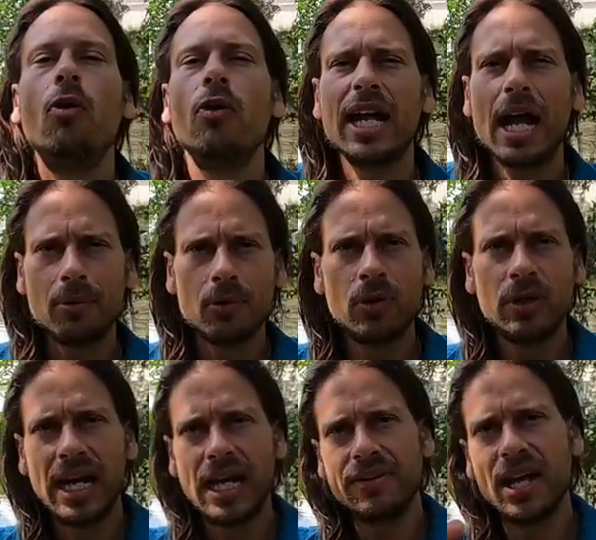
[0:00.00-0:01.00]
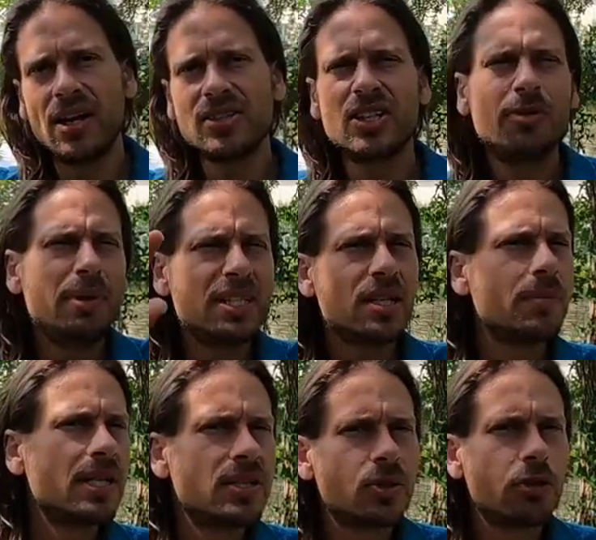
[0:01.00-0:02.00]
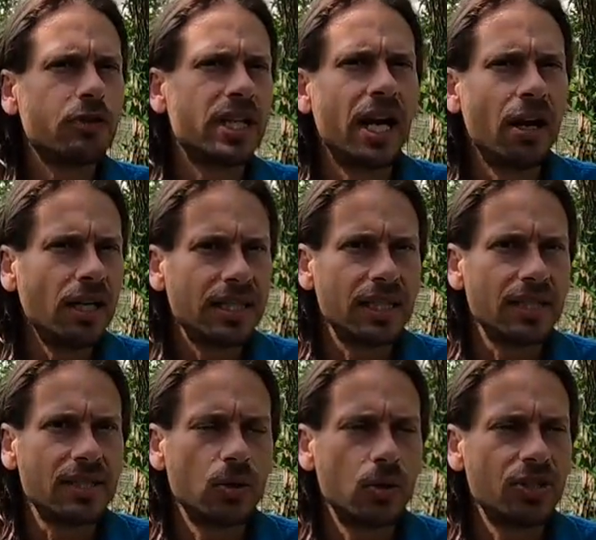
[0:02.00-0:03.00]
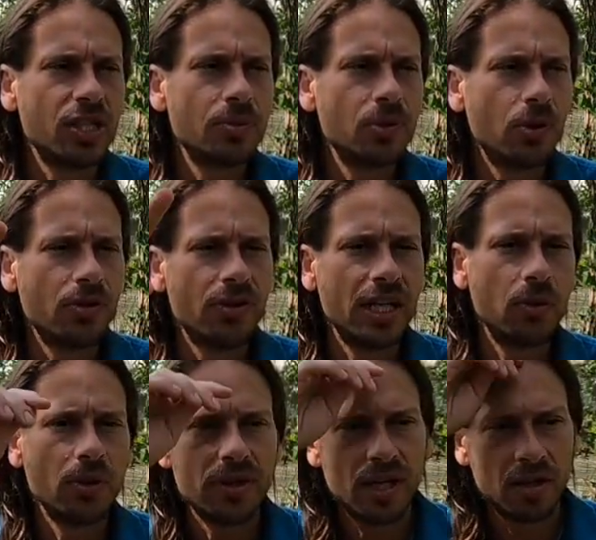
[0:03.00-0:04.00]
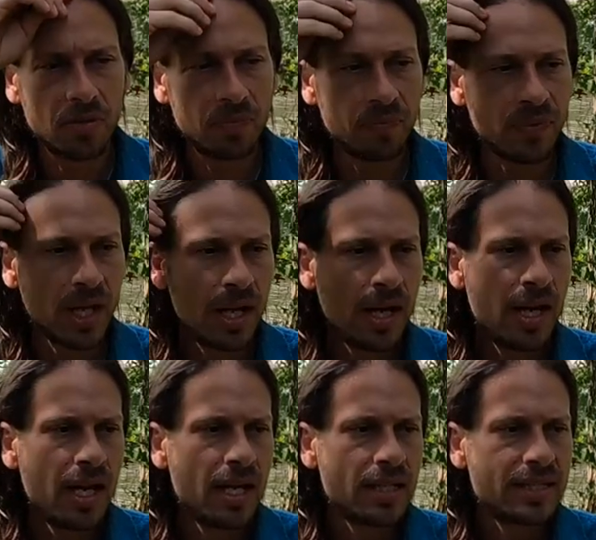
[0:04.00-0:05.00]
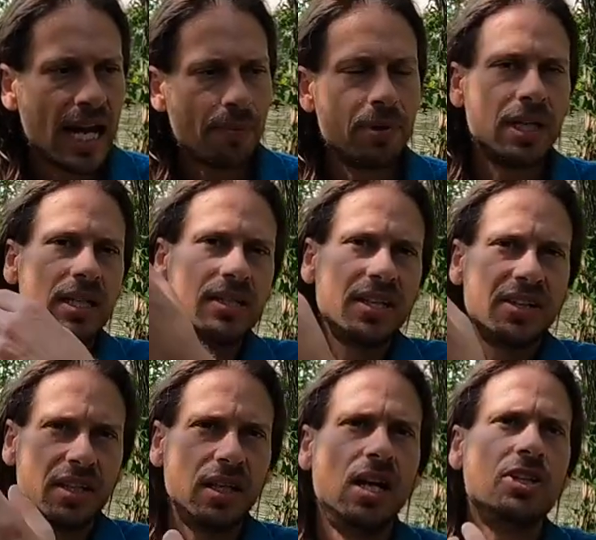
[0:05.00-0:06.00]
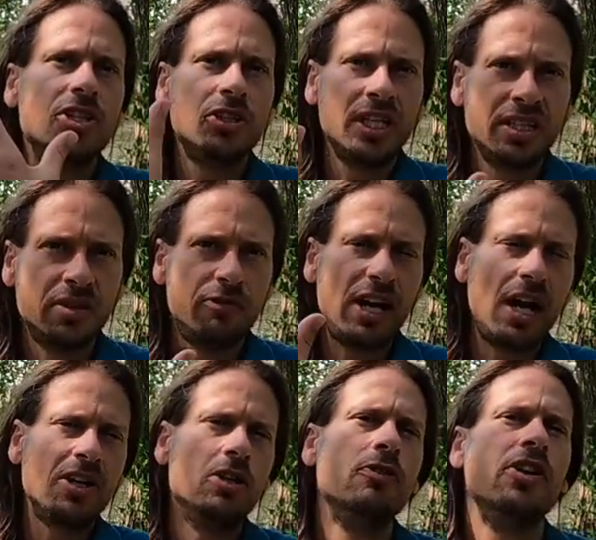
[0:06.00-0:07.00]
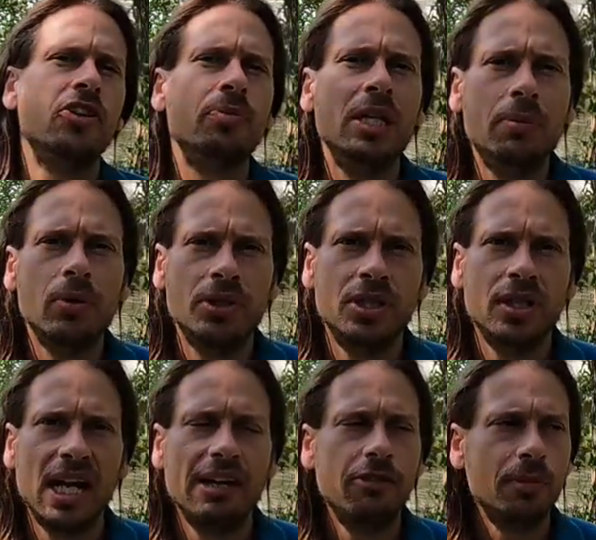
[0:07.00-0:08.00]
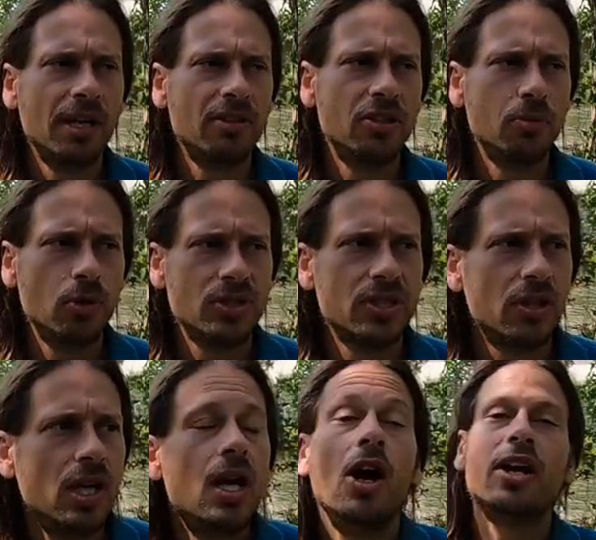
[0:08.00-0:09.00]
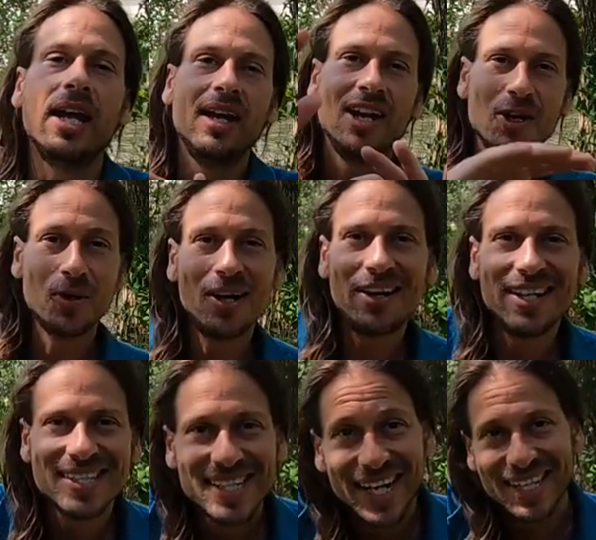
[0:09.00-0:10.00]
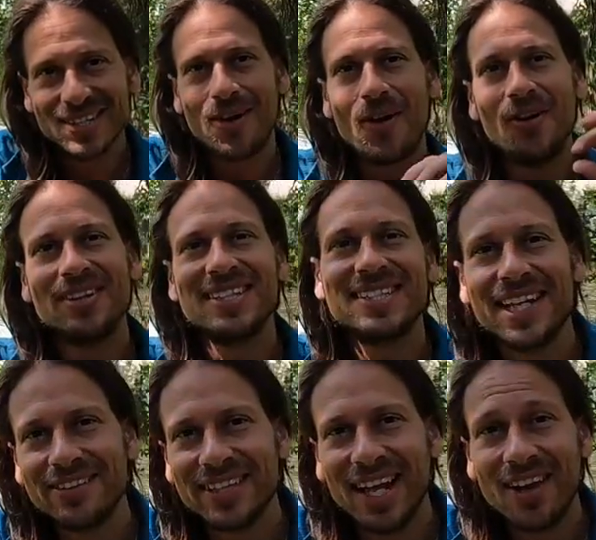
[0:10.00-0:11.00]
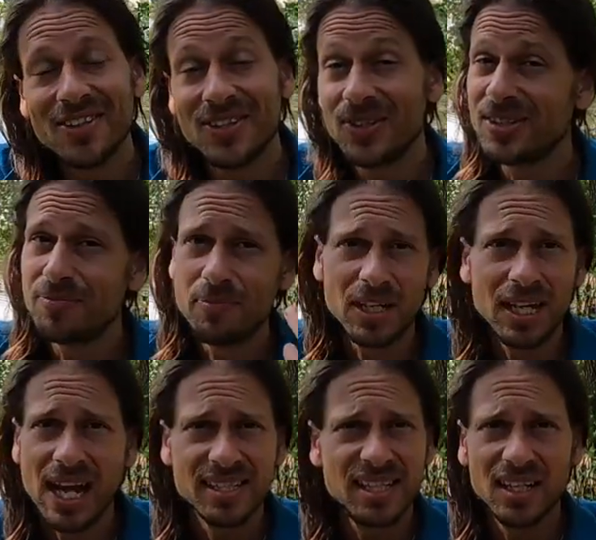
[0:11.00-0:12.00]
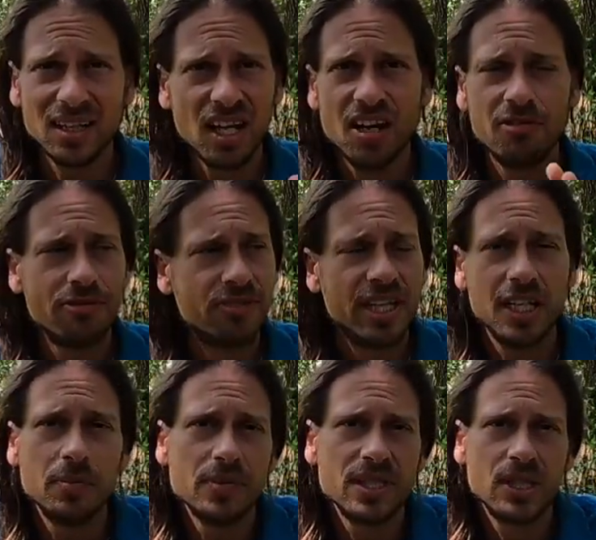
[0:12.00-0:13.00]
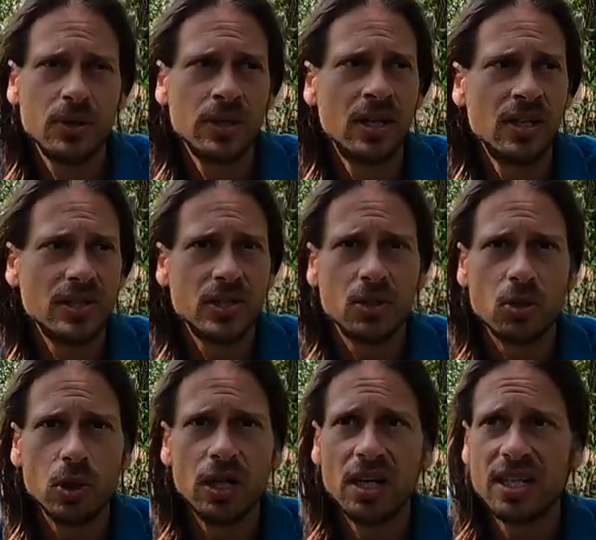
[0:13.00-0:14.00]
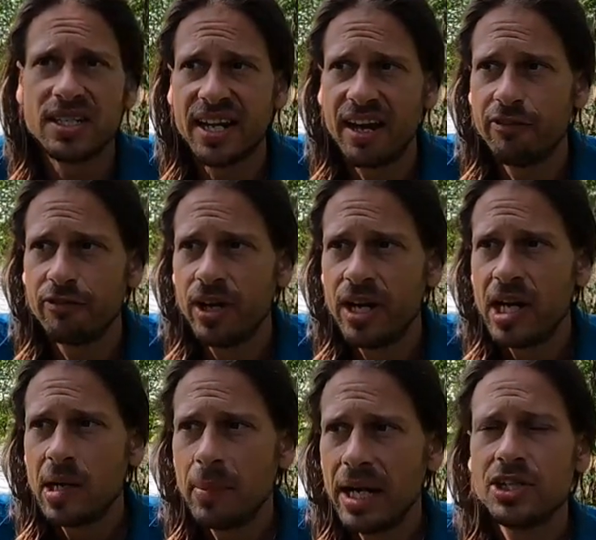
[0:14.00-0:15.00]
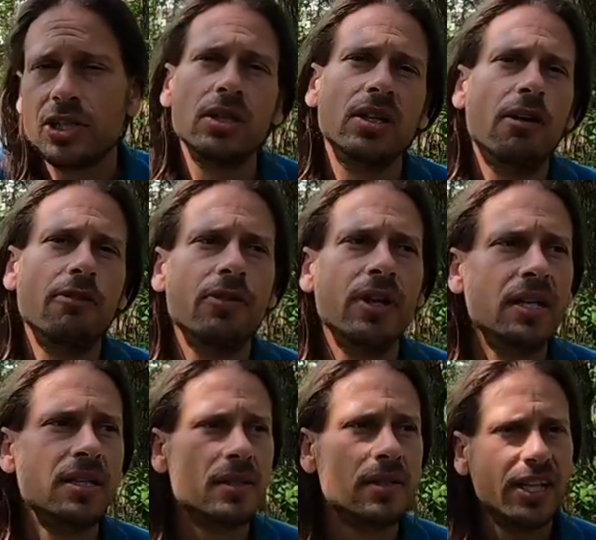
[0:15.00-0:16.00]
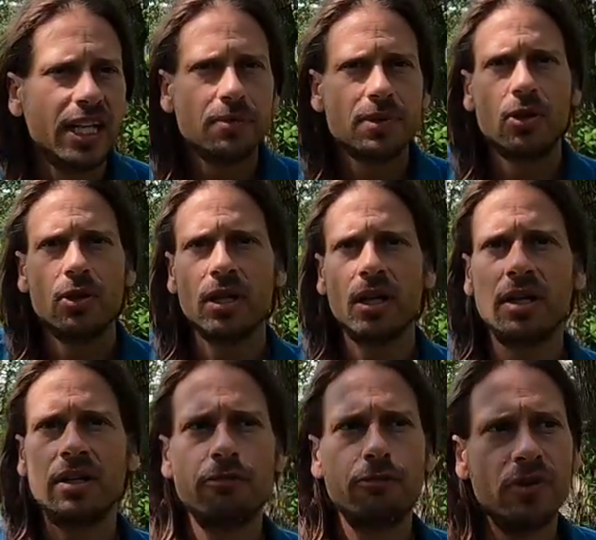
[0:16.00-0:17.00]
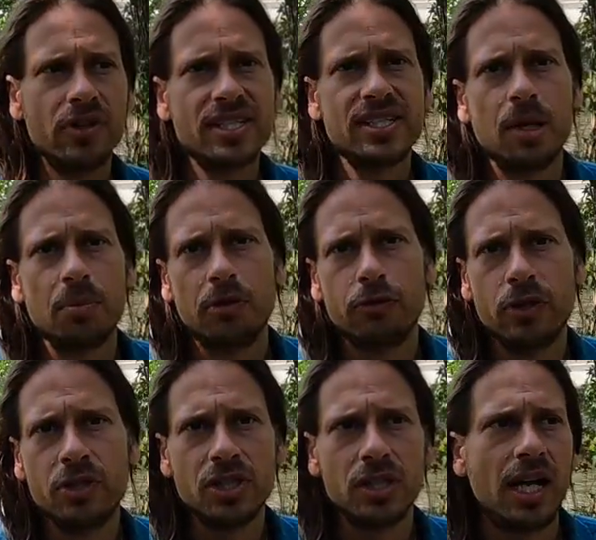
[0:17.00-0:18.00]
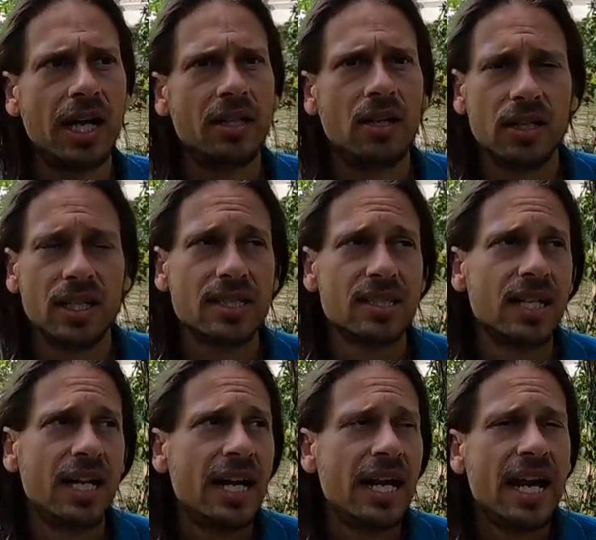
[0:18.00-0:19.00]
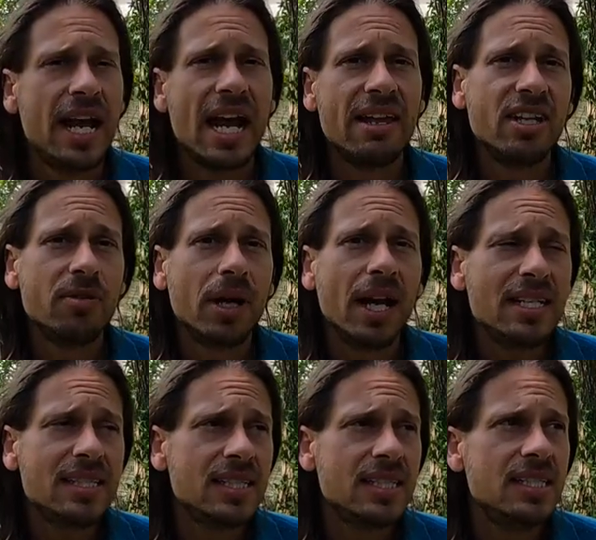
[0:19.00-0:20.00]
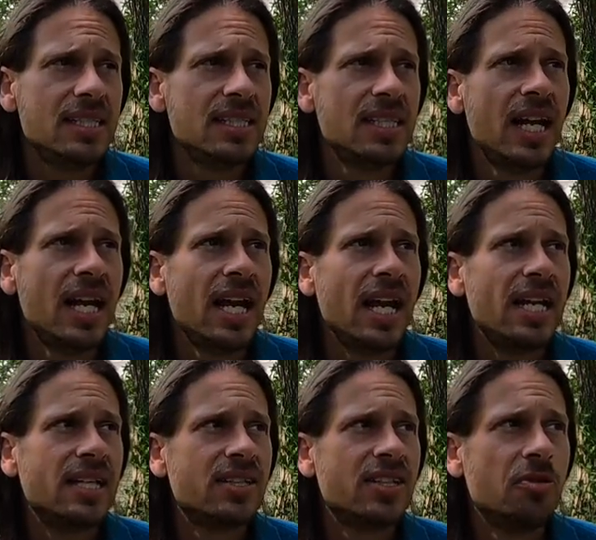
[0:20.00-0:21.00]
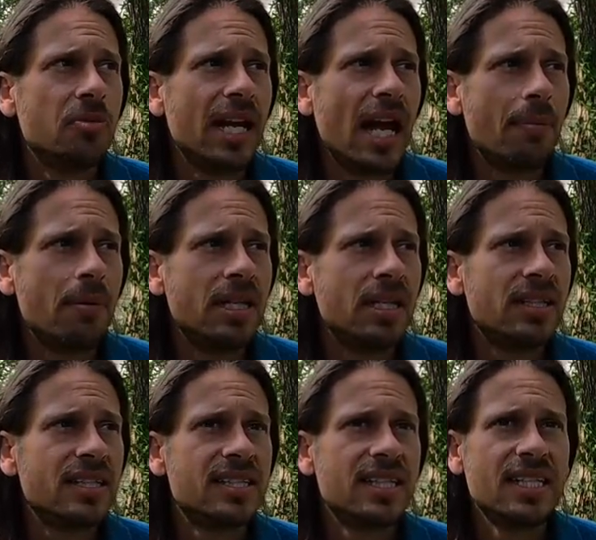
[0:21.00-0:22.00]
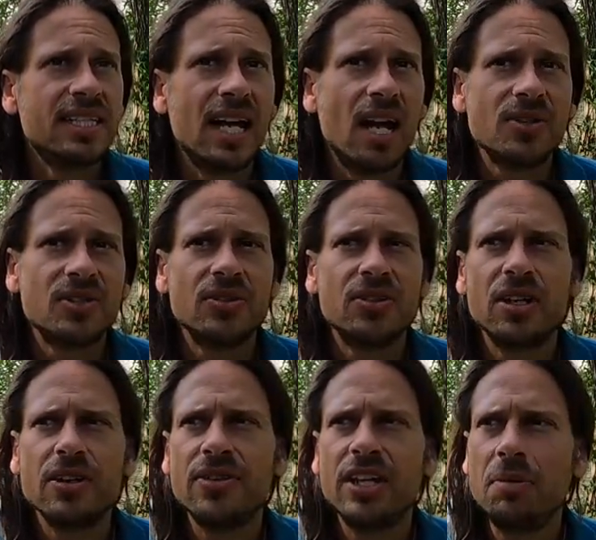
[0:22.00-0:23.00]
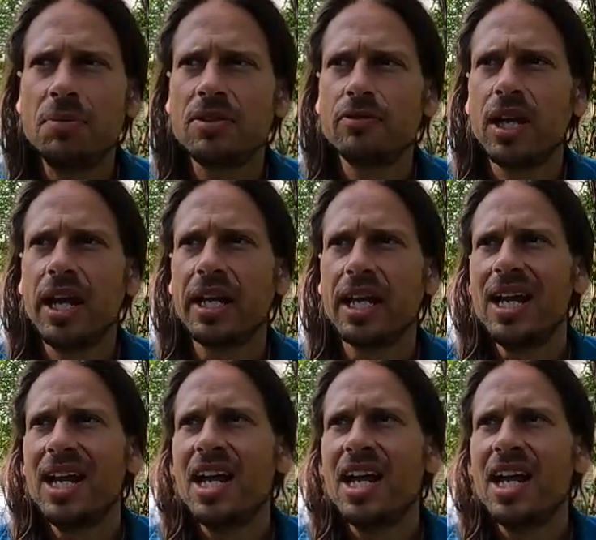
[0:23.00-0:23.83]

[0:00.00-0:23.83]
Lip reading: Capricorn, 8th house, could be something sort of inheritance or some sort of thing with tapping into the luxury and the value of other people in your life. You might have to do more so. Okay, Aquarius, it's all in the 7th house, so it's classic love themes going on. So Aquarius have major love themes going on for this summer, for July and August. And then Pisces, it's going to be happening in the 6th house. So there are themes of like...